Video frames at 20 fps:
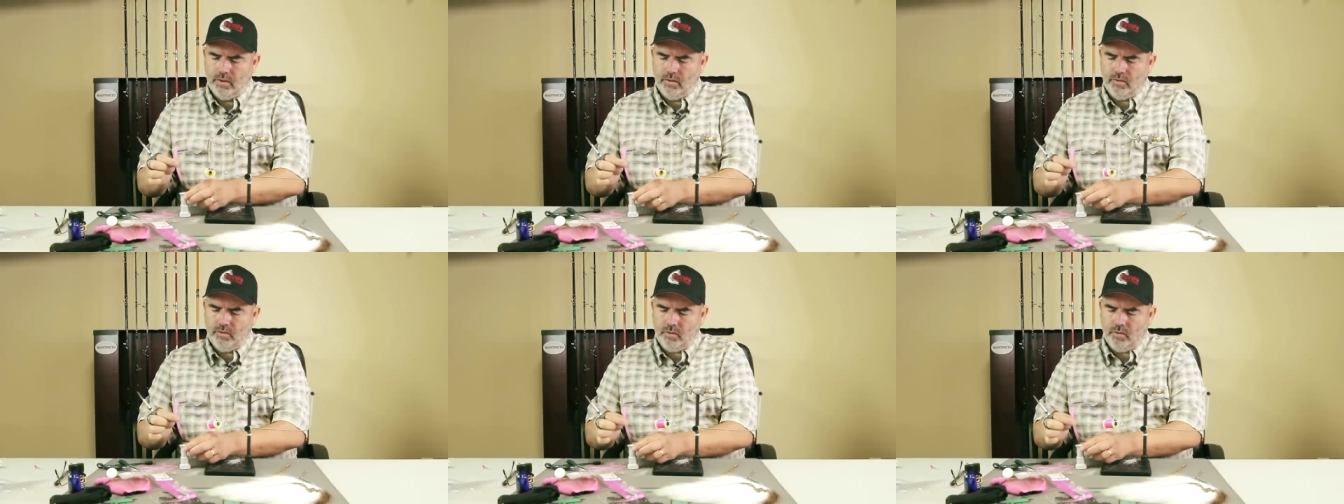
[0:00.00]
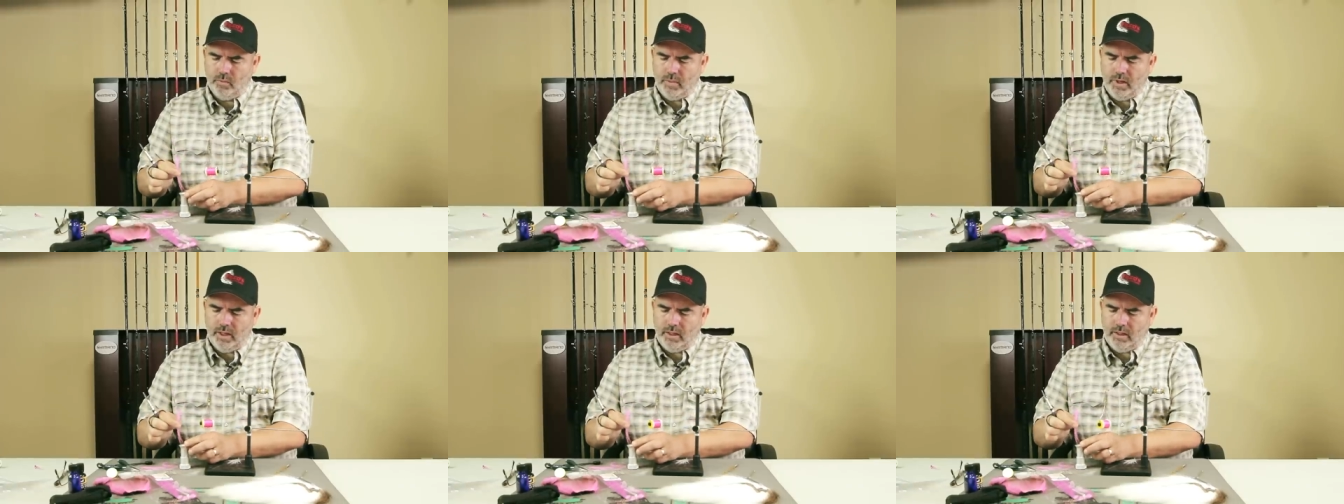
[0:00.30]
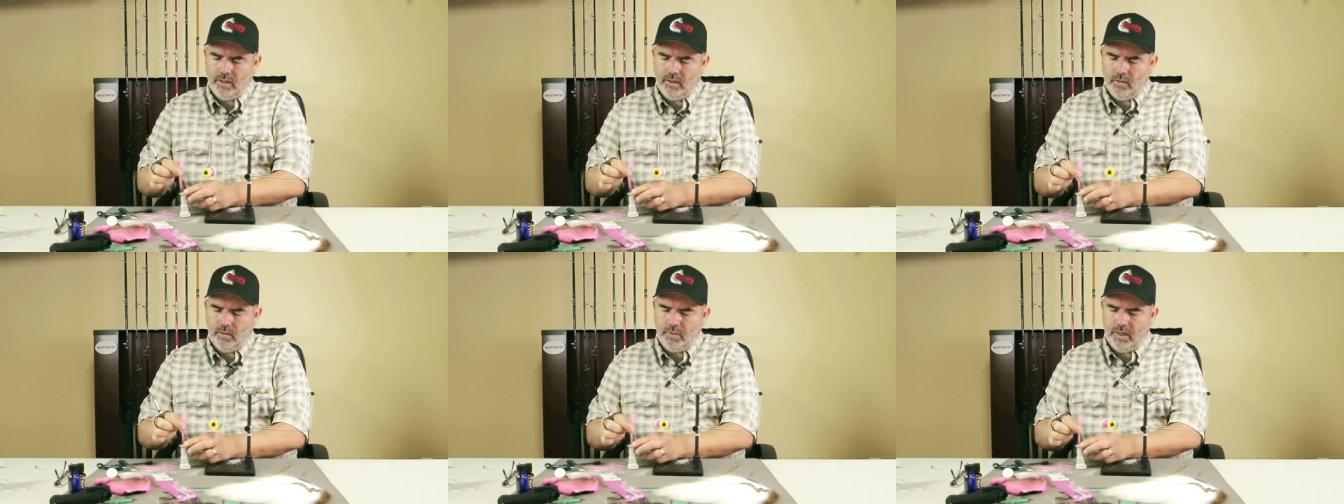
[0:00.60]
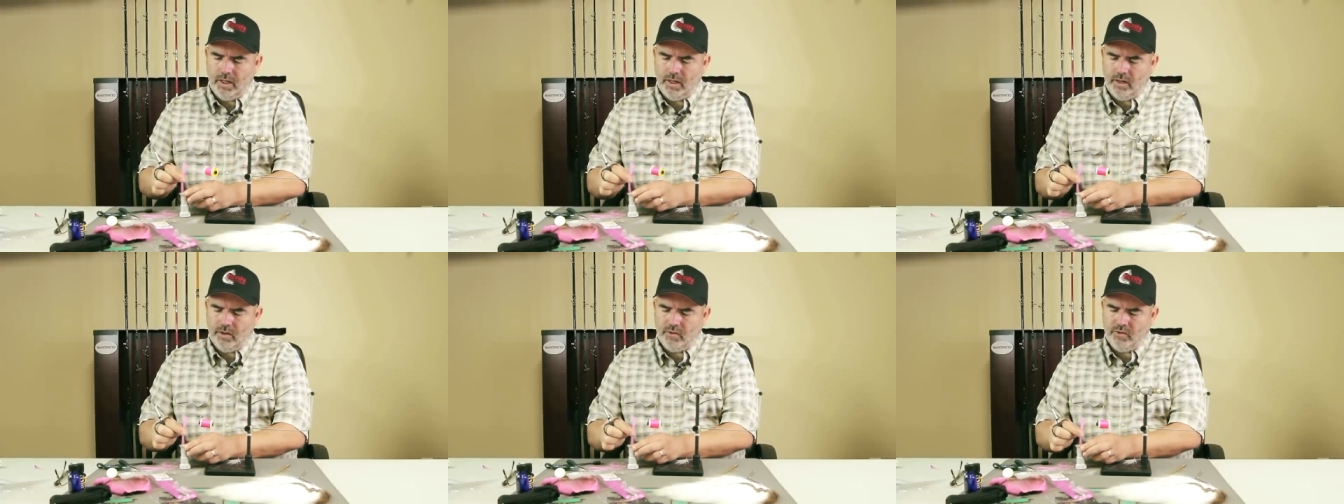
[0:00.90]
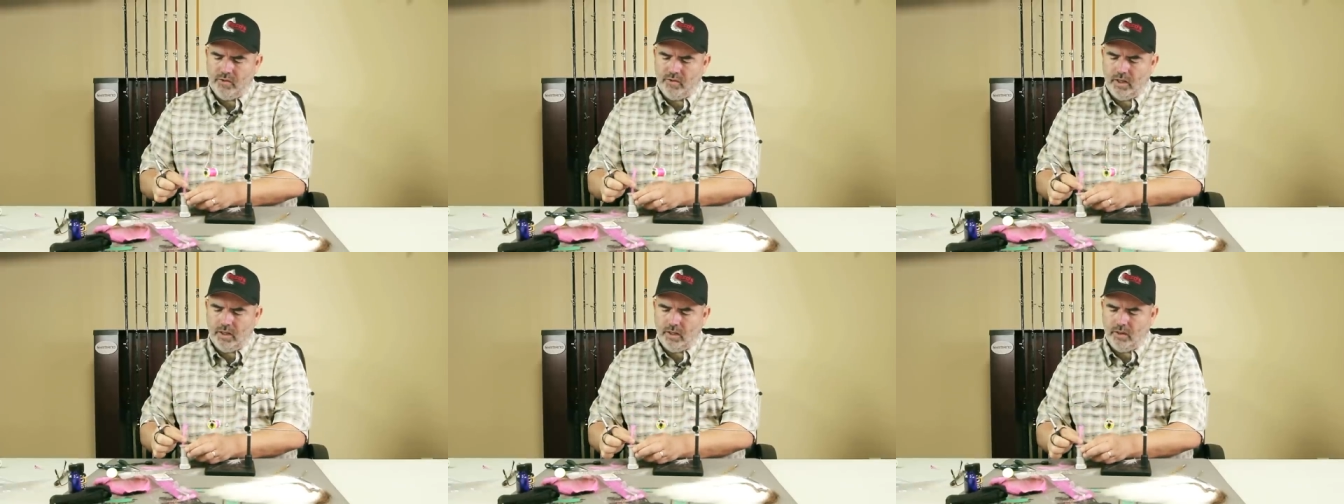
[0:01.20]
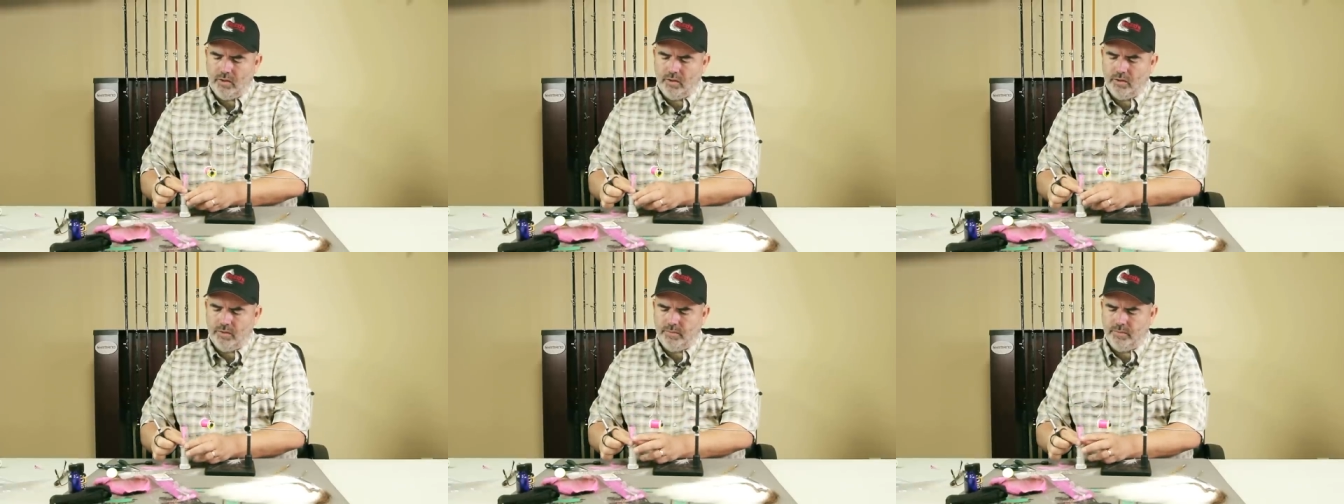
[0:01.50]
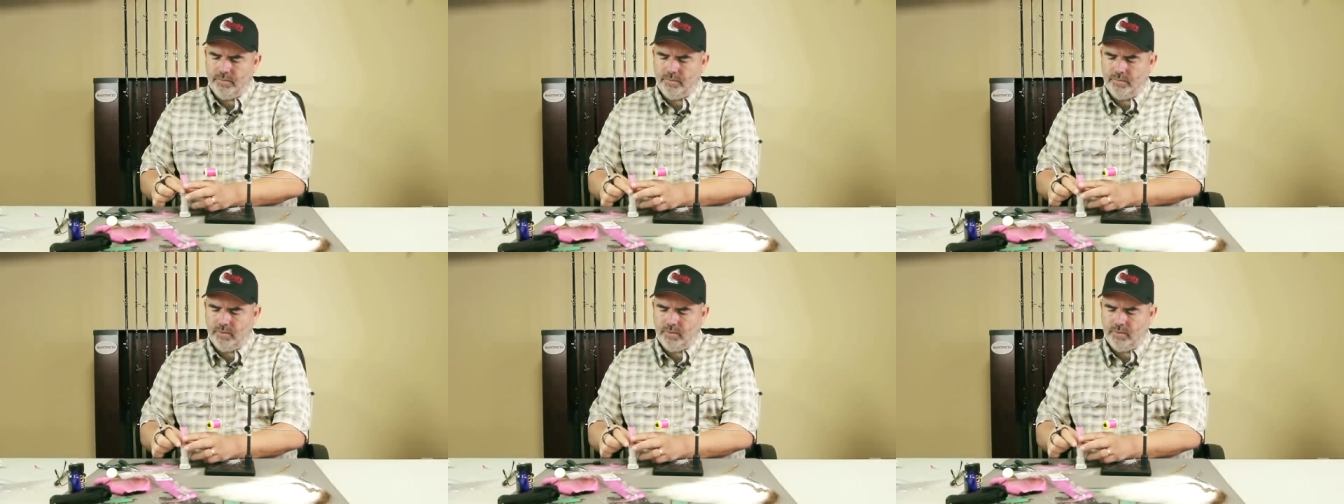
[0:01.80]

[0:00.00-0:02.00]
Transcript: So back into my hair stacker.